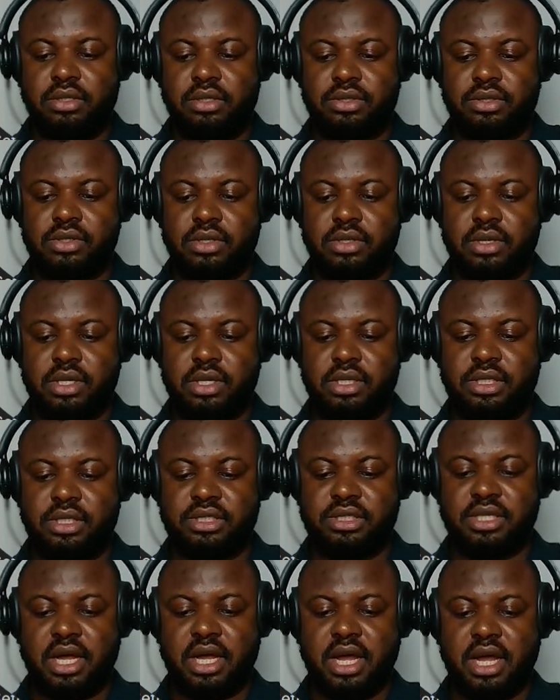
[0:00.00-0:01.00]
So
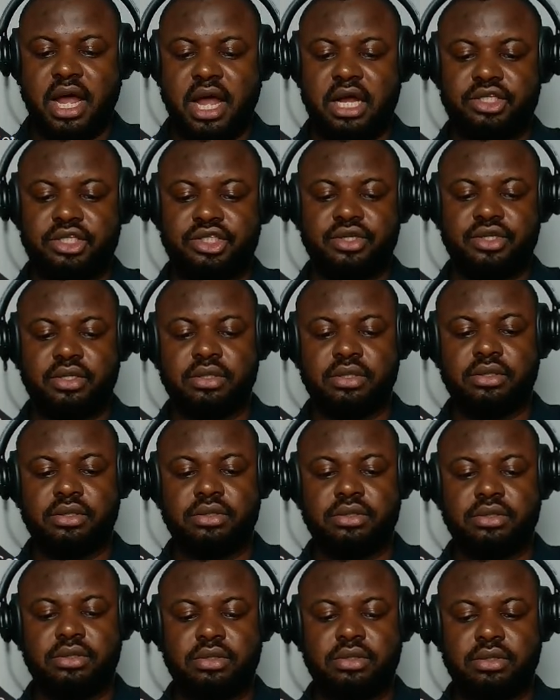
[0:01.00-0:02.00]
these are
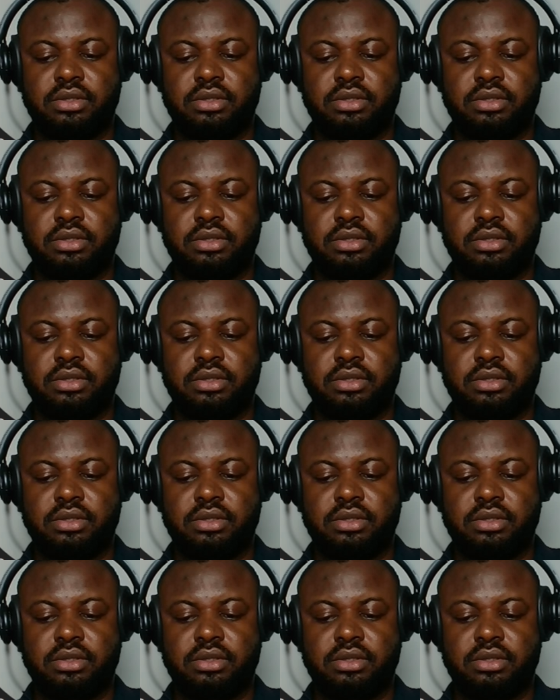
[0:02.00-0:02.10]
actions.